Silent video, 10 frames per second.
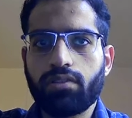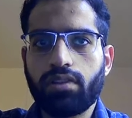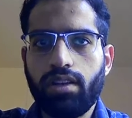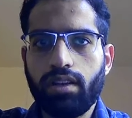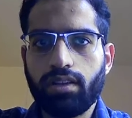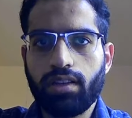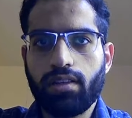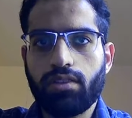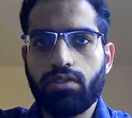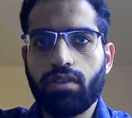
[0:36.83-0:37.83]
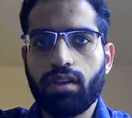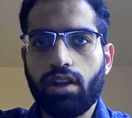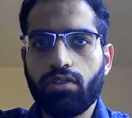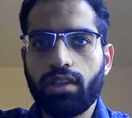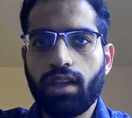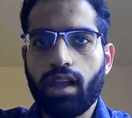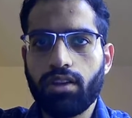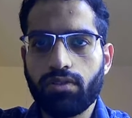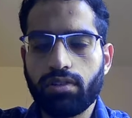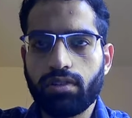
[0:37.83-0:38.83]
training data to allow the
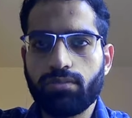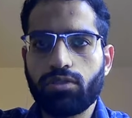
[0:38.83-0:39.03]
algorithms